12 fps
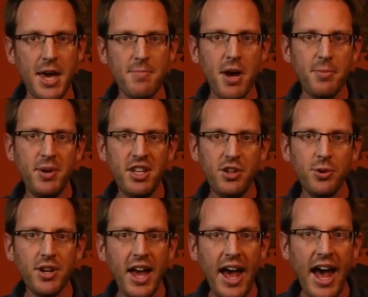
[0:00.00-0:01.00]
It might mean
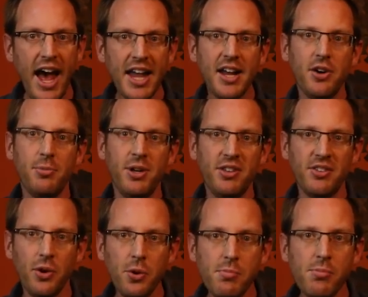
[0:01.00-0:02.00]
you would add
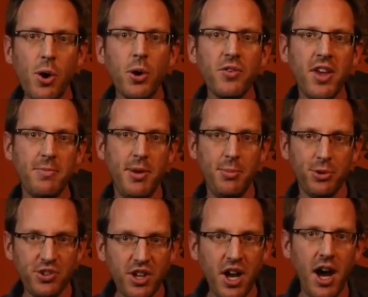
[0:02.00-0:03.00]
elements that will motivate
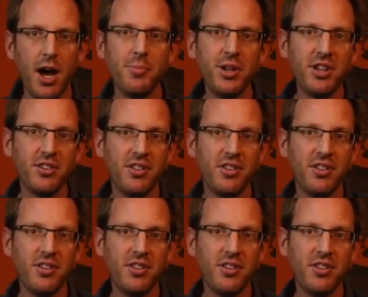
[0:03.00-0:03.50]
people to come and